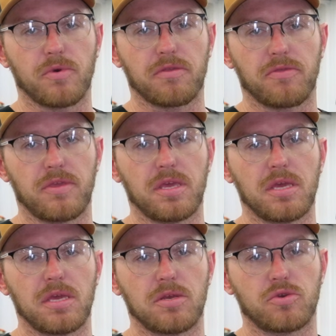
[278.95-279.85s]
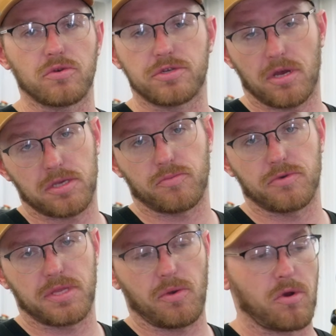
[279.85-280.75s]
with the dual
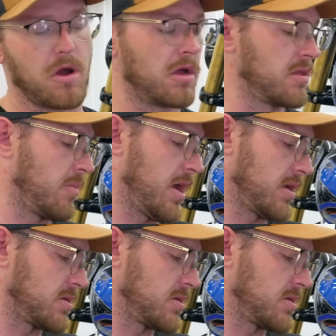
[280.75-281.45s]
adjustables that were on the bike.